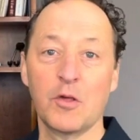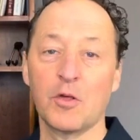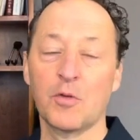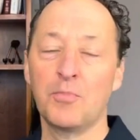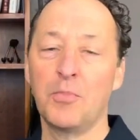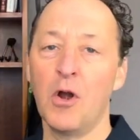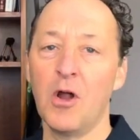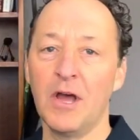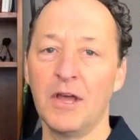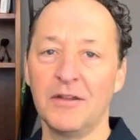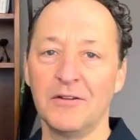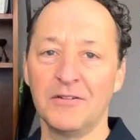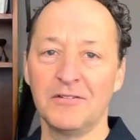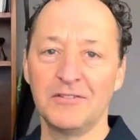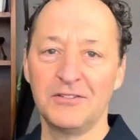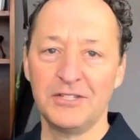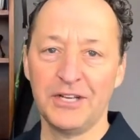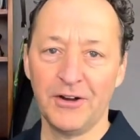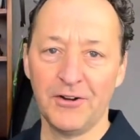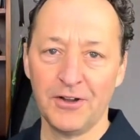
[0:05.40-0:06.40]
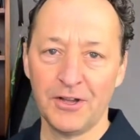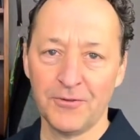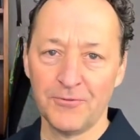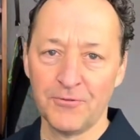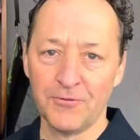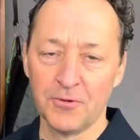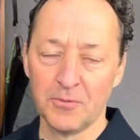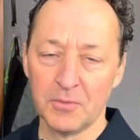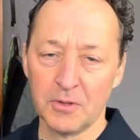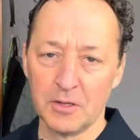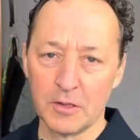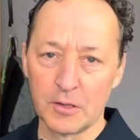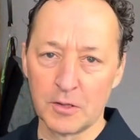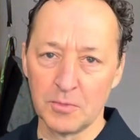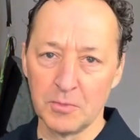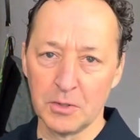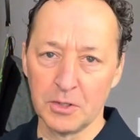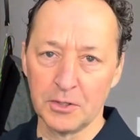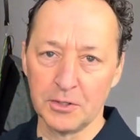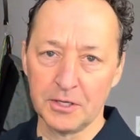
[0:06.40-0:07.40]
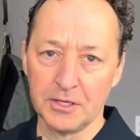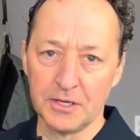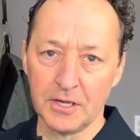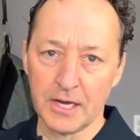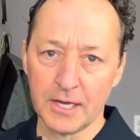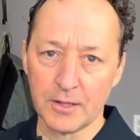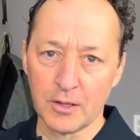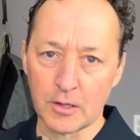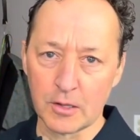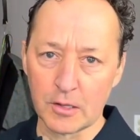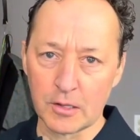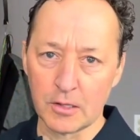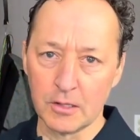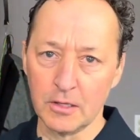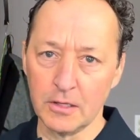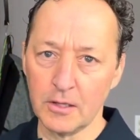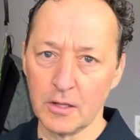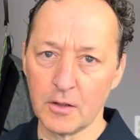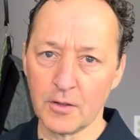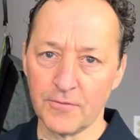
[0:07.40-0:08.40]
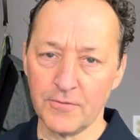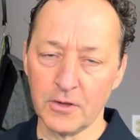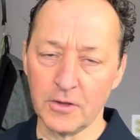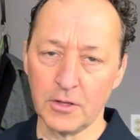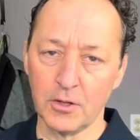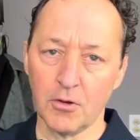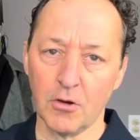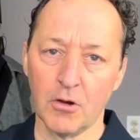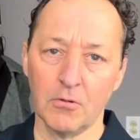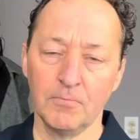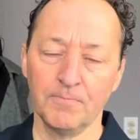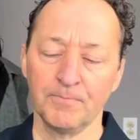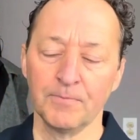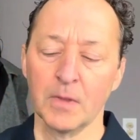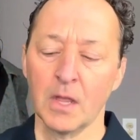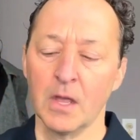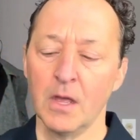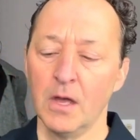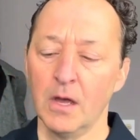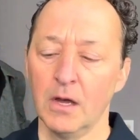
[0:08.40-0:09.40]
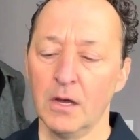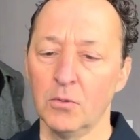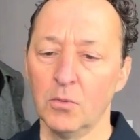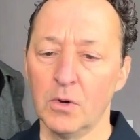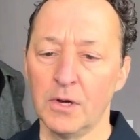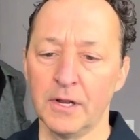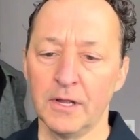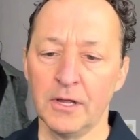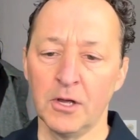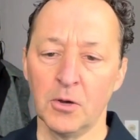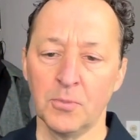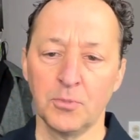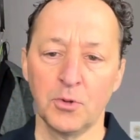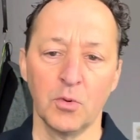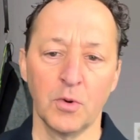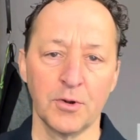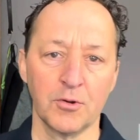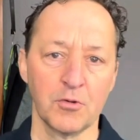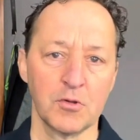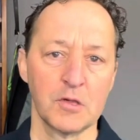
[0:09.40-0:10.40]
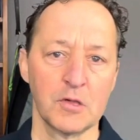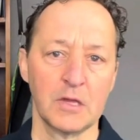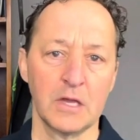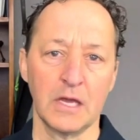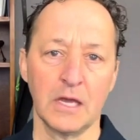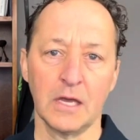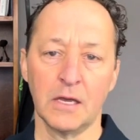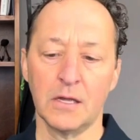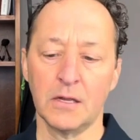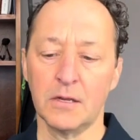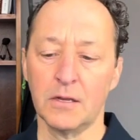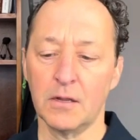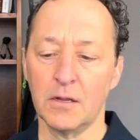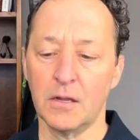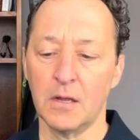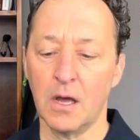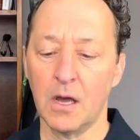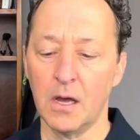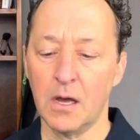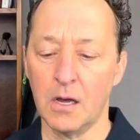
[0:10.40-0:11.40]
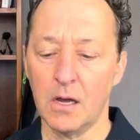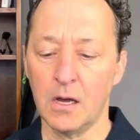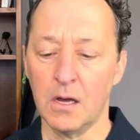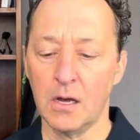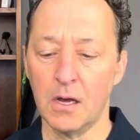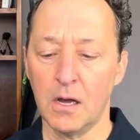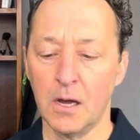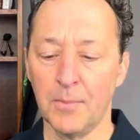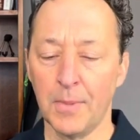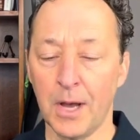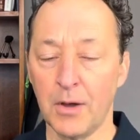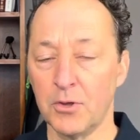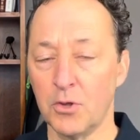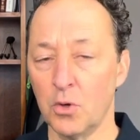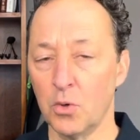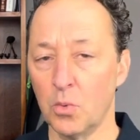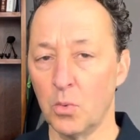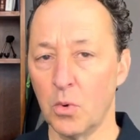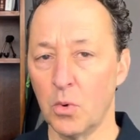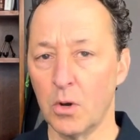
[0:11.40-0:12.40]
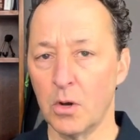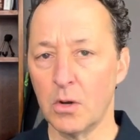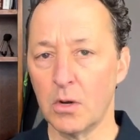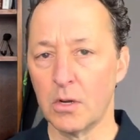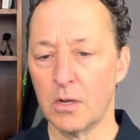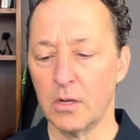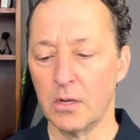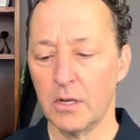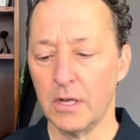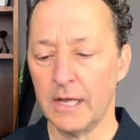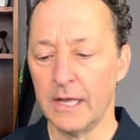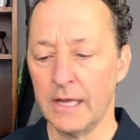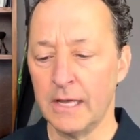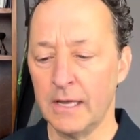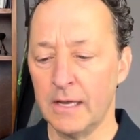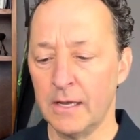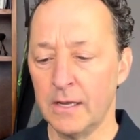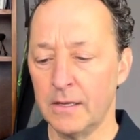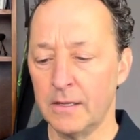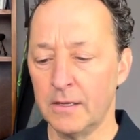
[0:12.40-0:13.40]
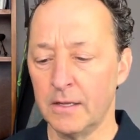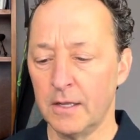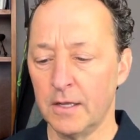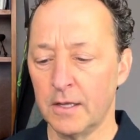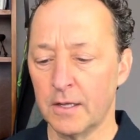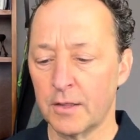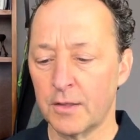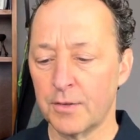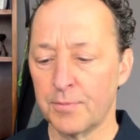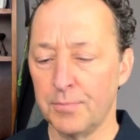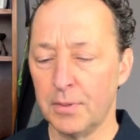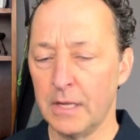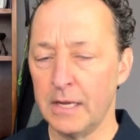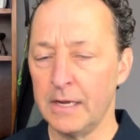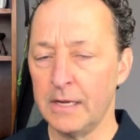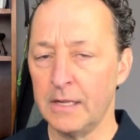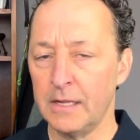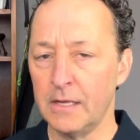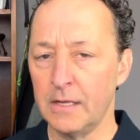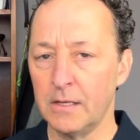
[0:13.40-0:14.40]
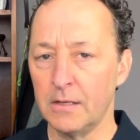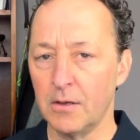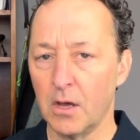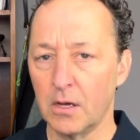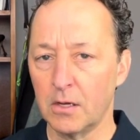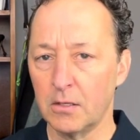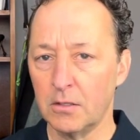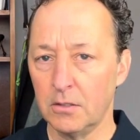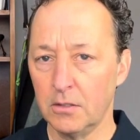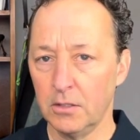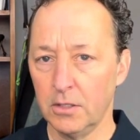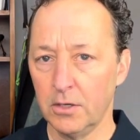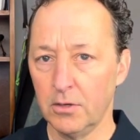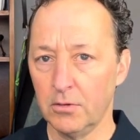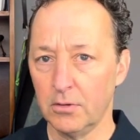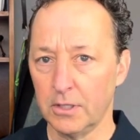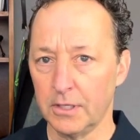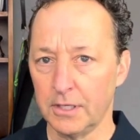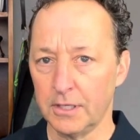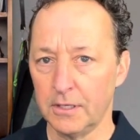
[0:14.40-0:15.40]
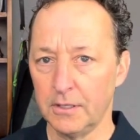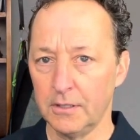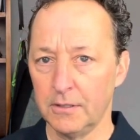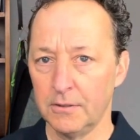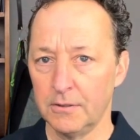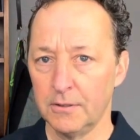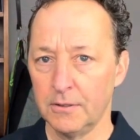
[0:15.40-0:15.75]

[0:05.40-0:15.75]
is Brian Tarian from the Disability Digest, and in this video I want to help you understand about your work and explaining clearly